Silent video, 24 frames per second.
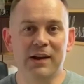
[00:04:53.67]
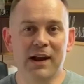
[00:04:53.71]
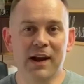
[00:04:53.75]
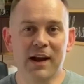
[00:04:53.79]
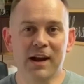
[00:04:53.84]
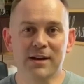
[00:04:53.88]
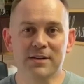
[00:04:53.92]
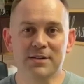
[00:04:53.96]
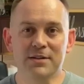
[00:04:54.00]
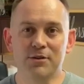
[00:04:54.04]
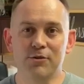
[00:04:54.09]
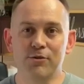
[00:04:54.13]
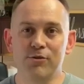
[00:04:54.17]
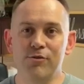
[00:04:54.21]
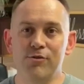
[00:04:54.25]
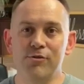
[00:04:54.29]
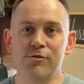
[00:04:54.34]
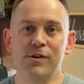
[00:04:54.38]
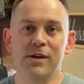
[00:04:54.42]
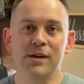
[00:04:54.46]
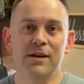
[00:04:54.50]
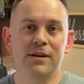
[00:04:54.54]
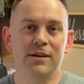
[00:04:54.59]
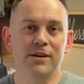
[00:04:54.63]
High
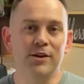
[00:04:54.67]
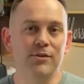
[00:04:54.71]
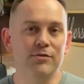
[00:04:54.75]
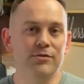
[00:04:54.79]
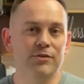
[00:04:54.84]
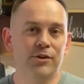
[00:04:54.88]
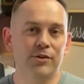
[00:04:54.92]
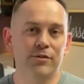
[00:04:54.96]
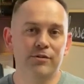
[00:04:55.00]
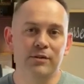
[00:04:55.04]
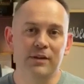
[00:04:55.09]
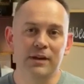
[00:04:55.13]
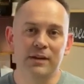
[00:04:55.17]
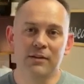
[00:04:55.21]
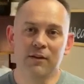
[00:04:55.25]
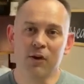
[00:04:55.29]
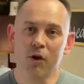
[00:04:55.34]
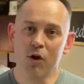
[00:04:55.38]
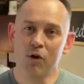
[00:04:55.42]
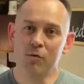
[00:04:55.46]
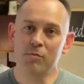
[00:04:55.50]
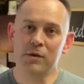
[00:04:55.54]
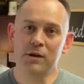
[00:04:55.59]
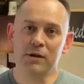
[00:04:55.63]
School, you've certainly
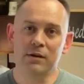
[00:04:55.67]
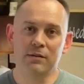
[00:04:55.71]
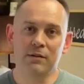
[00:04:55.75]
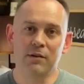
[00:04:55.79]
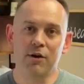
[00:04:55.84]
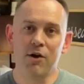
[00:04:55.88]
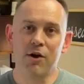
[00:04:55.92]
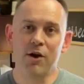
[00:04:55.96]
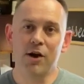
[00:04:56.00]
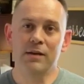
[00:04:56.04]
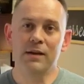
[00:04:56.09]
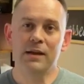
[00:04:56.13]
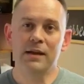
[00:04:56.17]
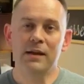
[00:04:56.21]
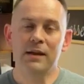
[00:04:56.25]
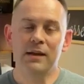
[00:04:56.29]
taught me a lot.